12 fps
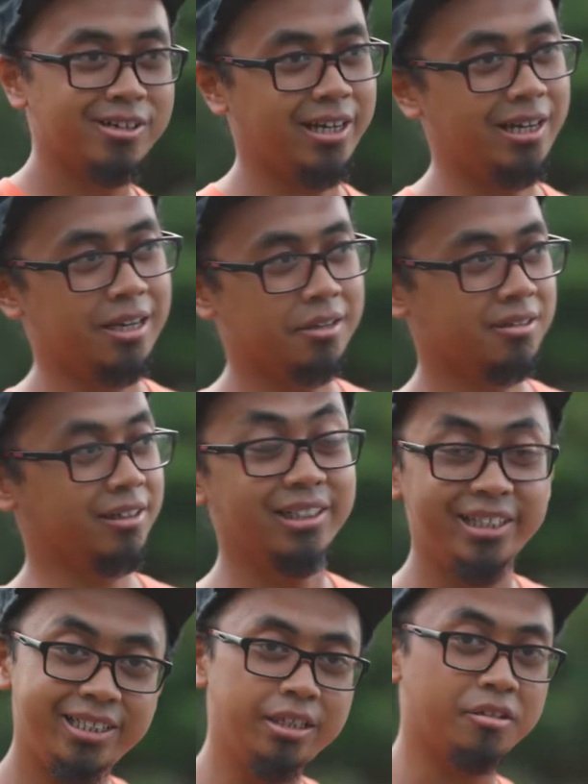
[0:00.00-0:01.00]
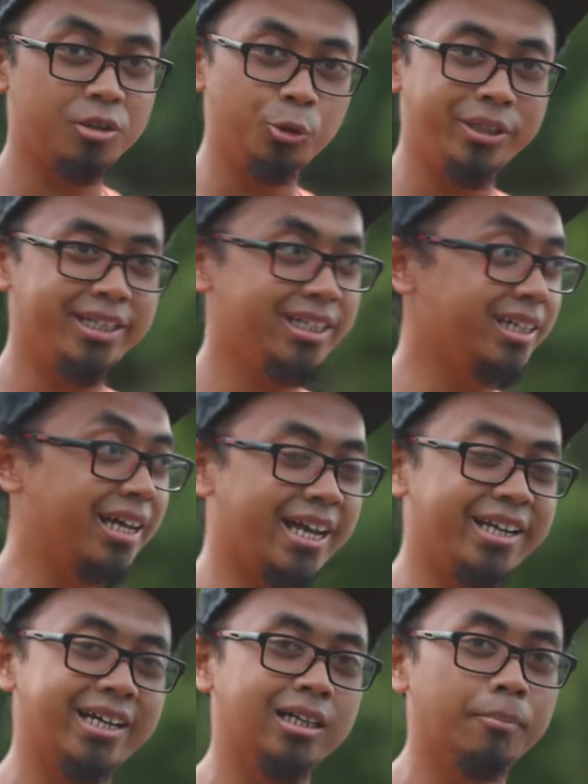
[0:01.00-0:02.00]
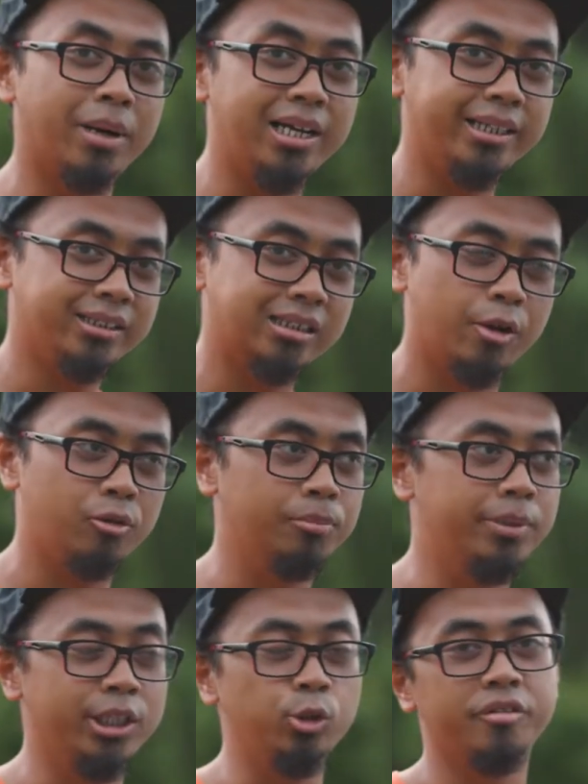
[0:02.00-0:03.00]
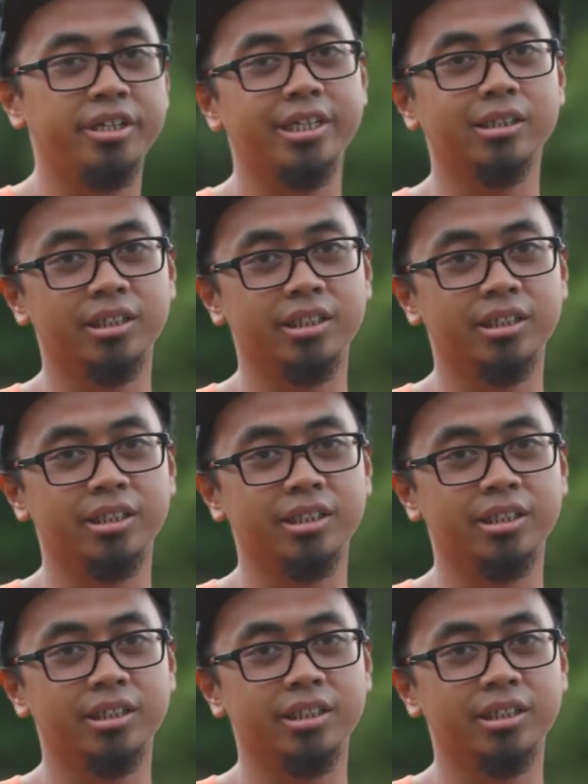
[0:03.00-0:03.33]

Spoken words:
as currently he's doing it handheld, but later I will be using a